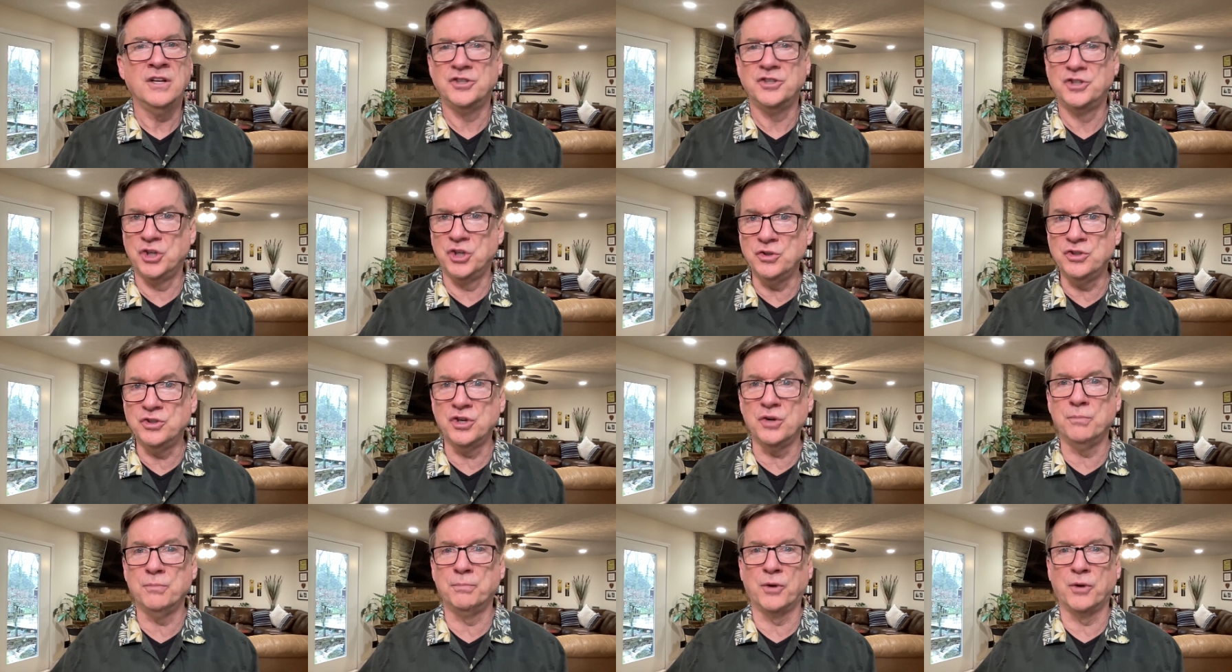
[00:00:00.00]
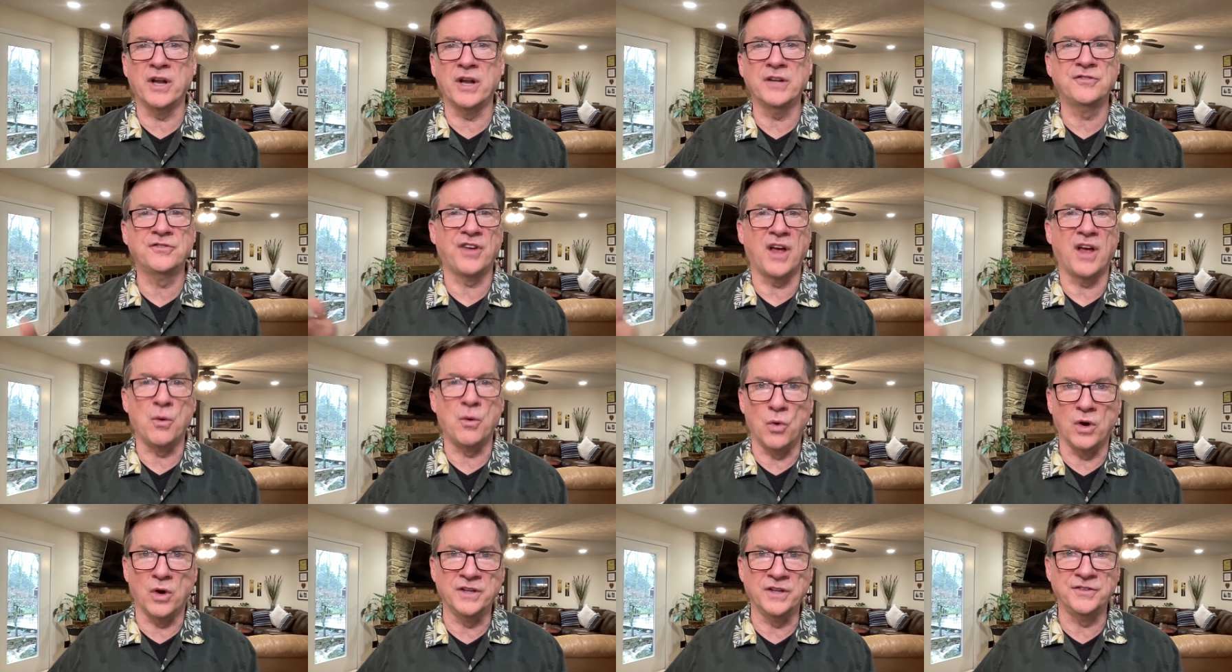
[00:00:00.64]
Juju Brents
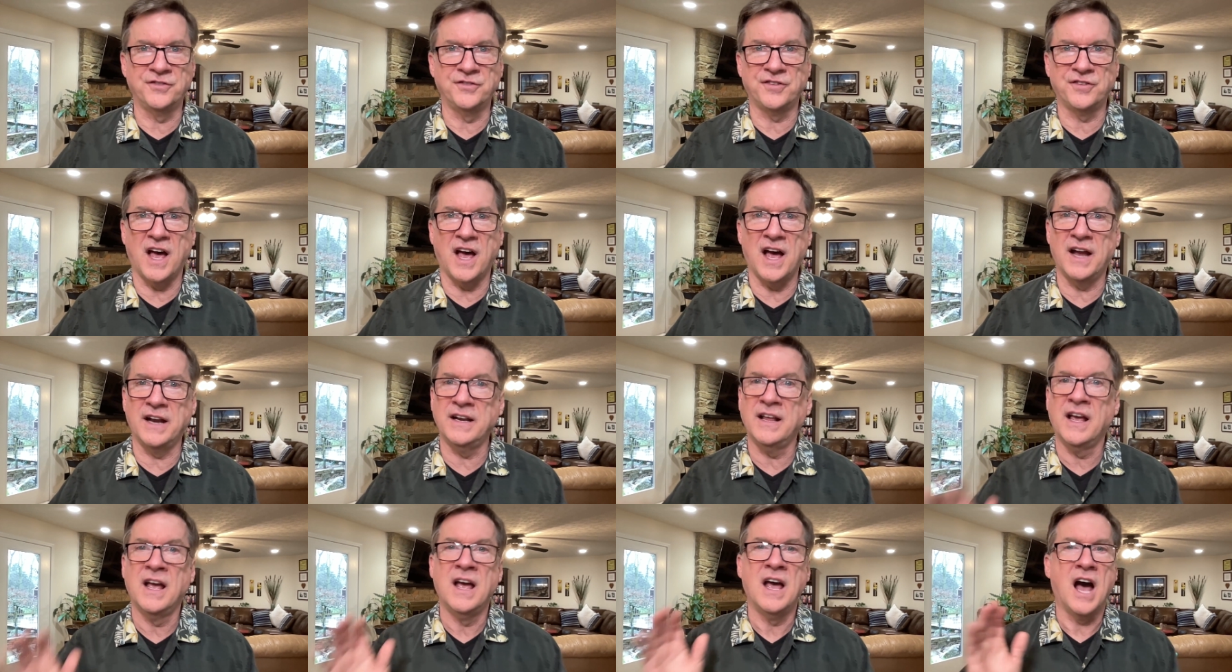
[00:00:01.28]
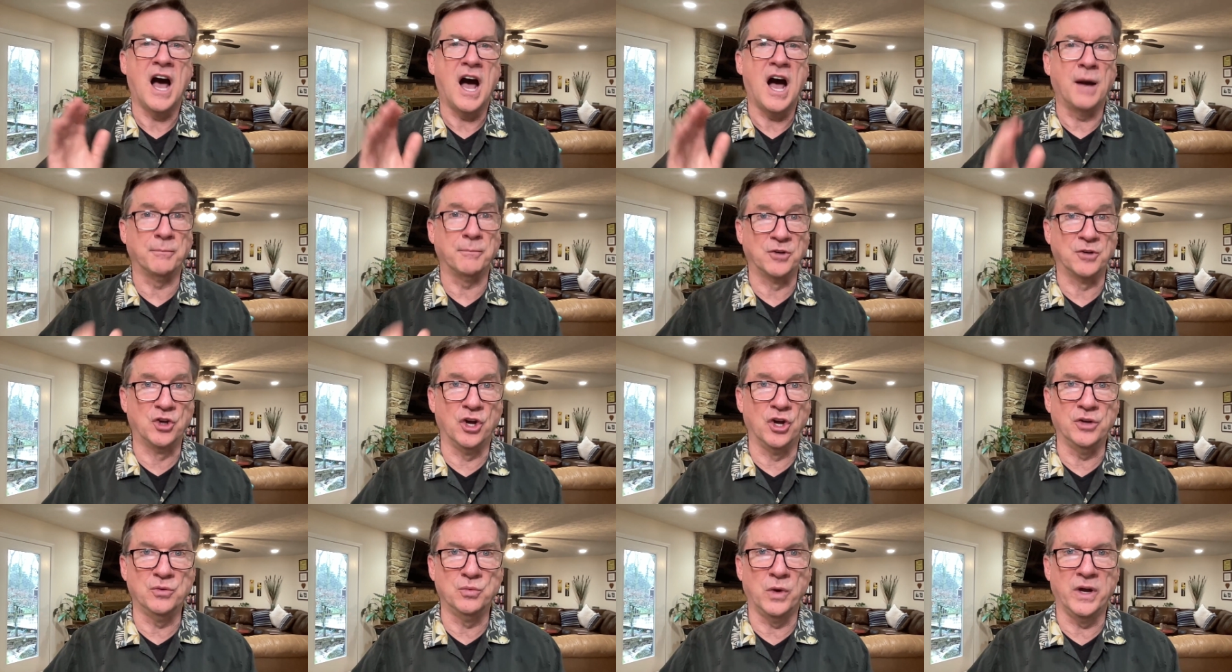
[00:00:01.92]
on one side, I'm
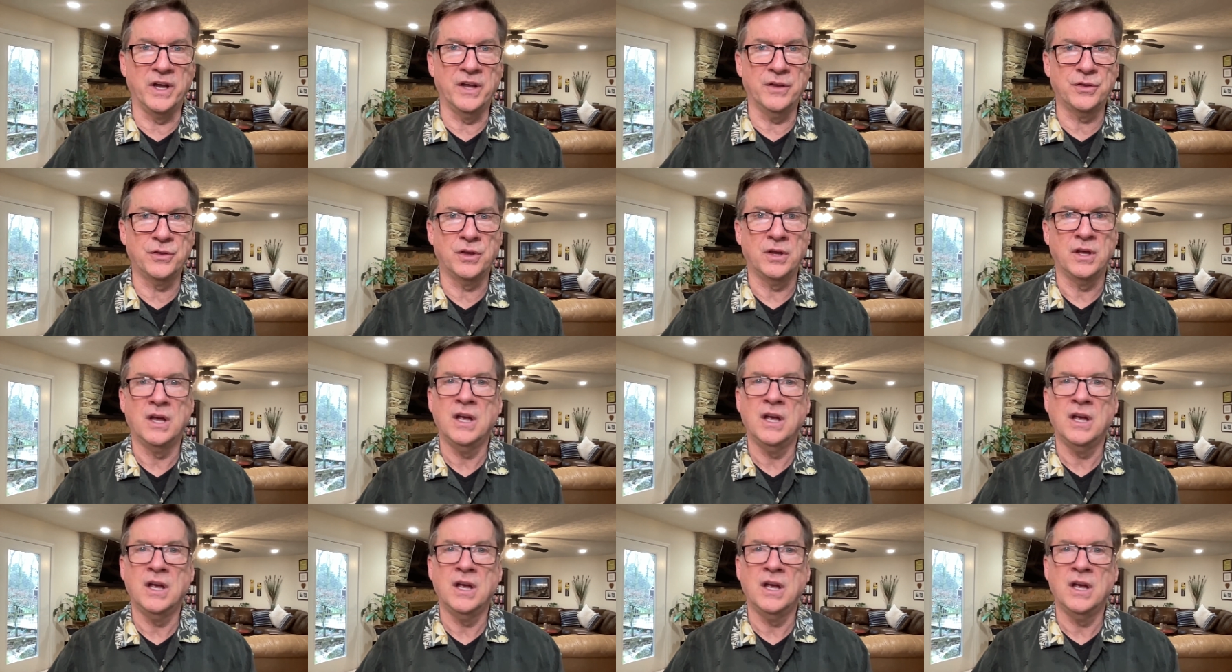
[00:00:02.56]
good with.